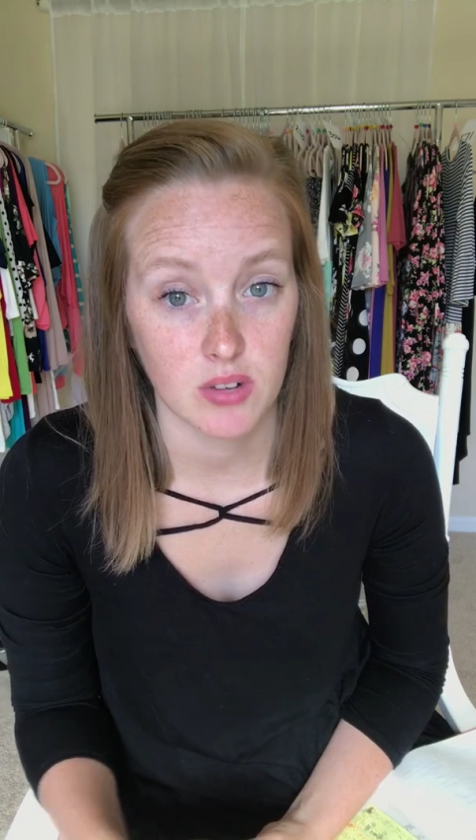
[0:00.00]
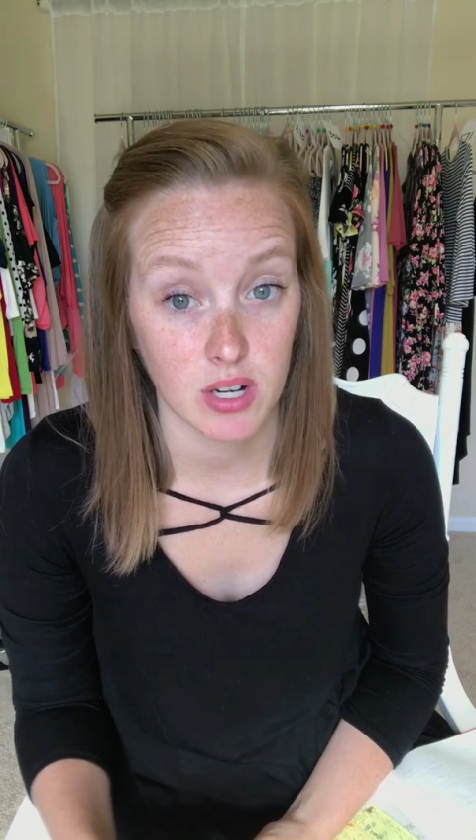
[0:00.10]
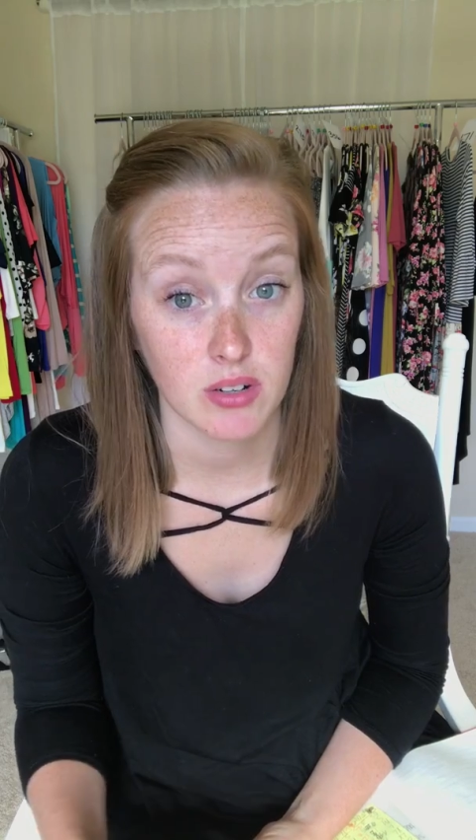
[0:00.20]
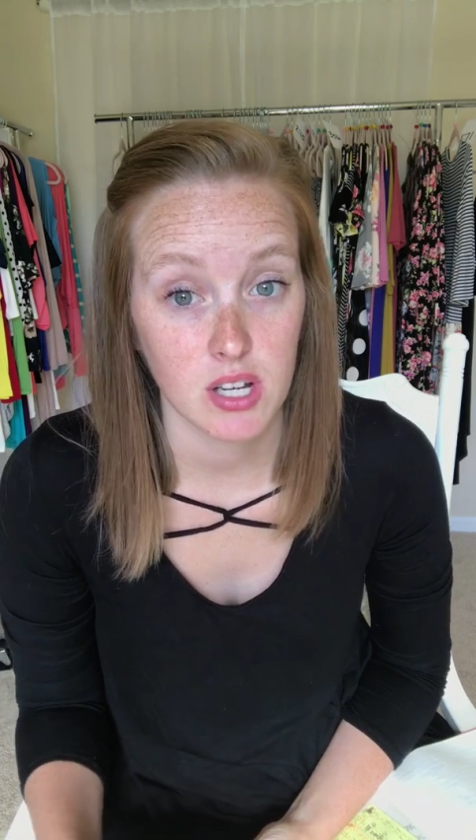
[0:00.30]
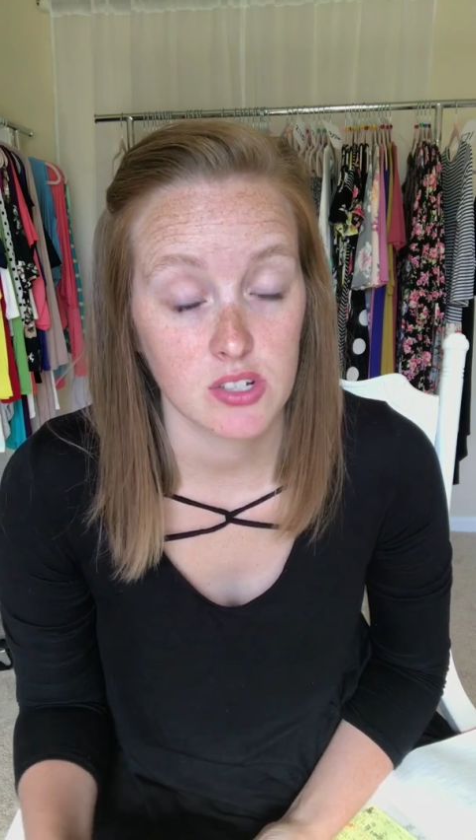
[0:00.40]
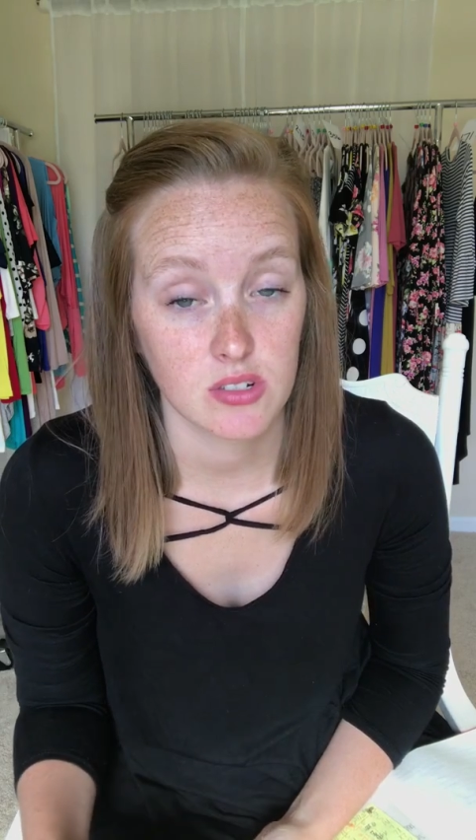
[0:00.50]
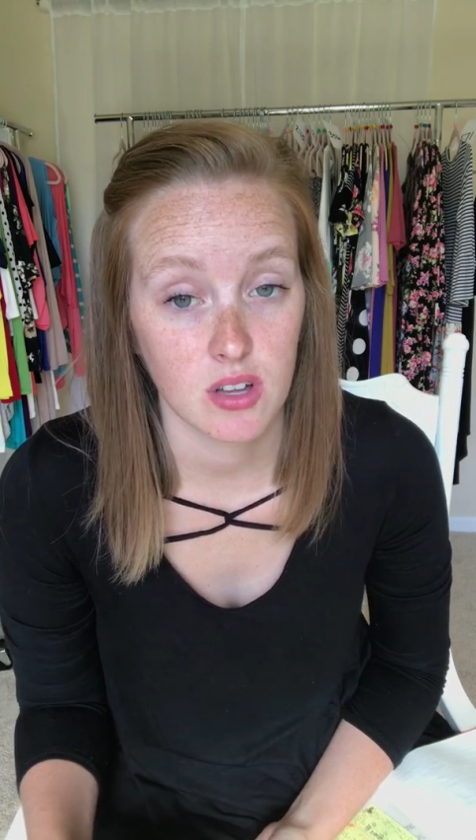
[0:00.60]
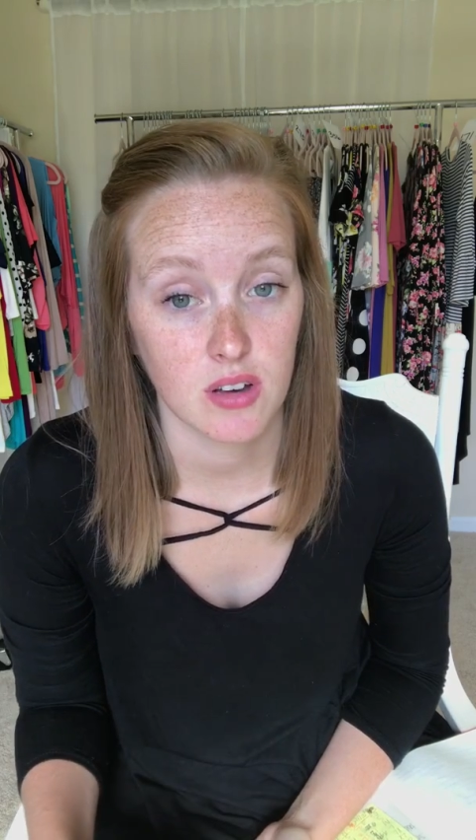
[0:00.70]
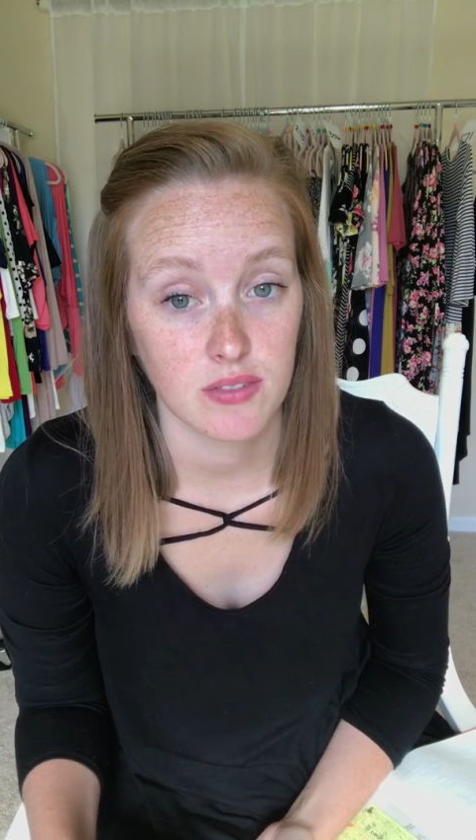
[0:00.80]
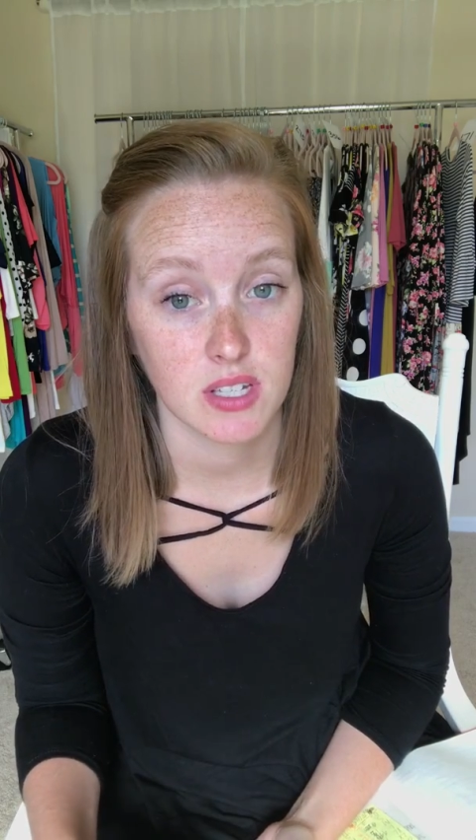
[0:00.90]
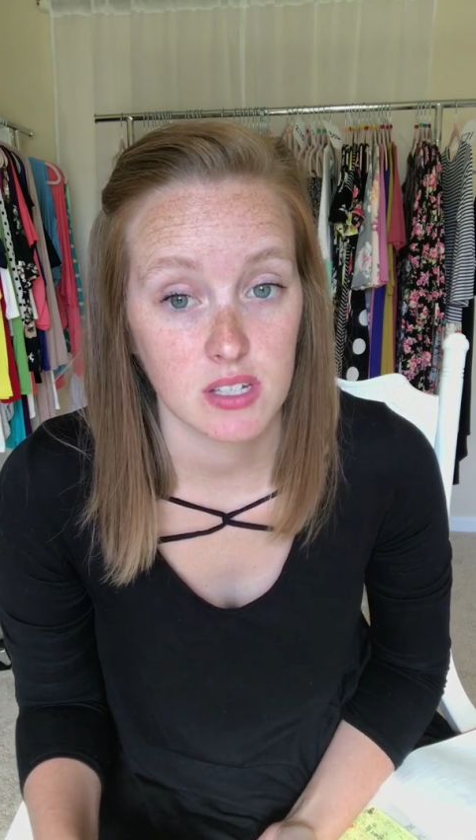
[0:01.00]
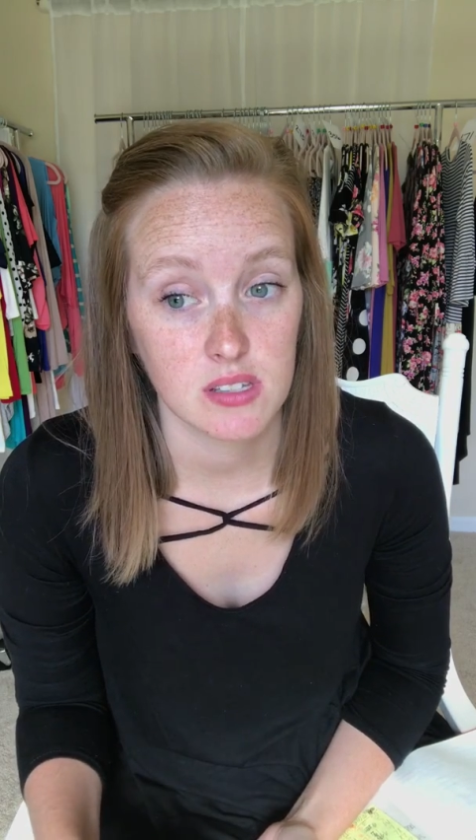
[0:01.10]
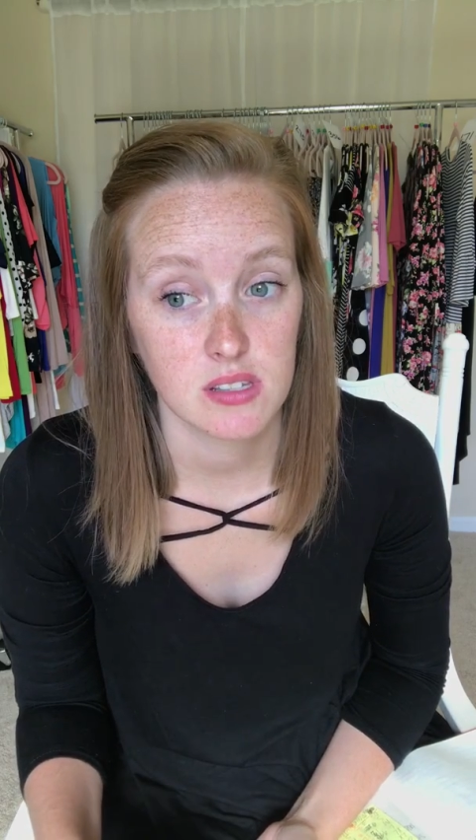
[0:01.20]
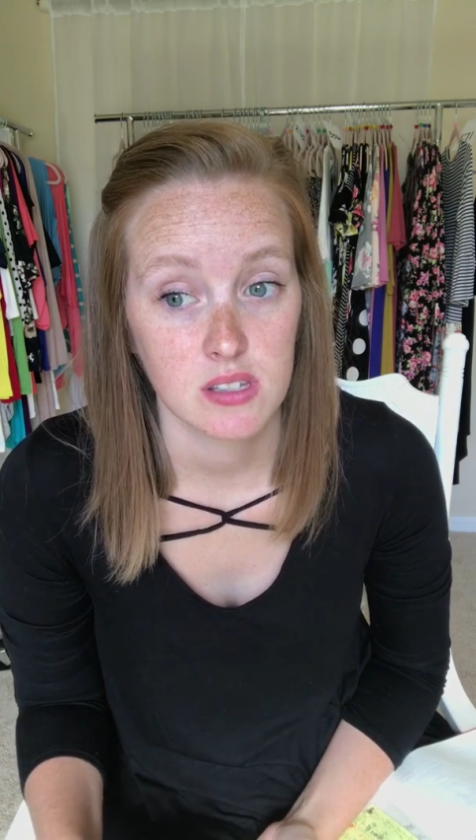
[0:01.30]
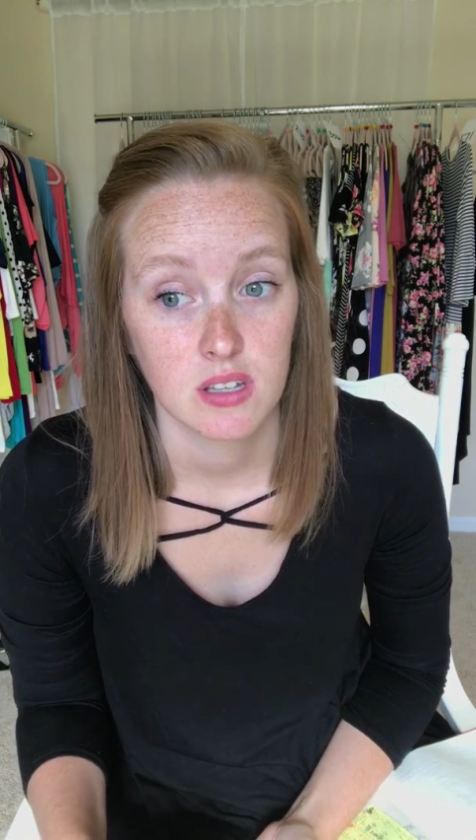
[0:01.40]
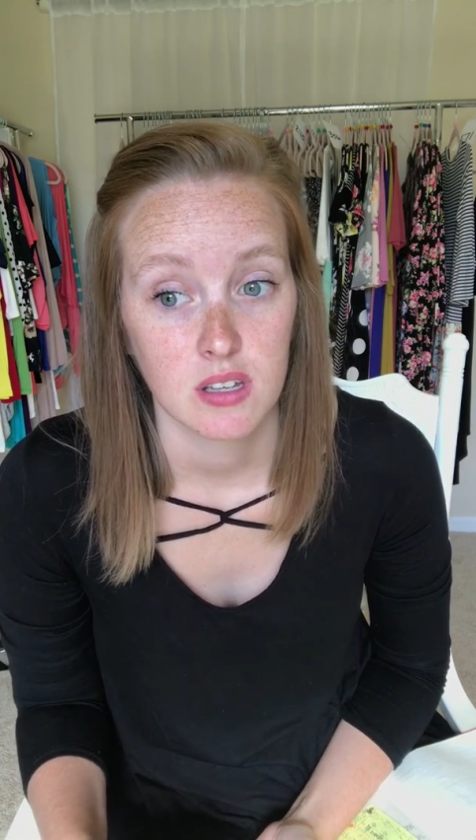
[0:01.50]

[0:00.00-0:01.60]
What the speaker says: recreational office.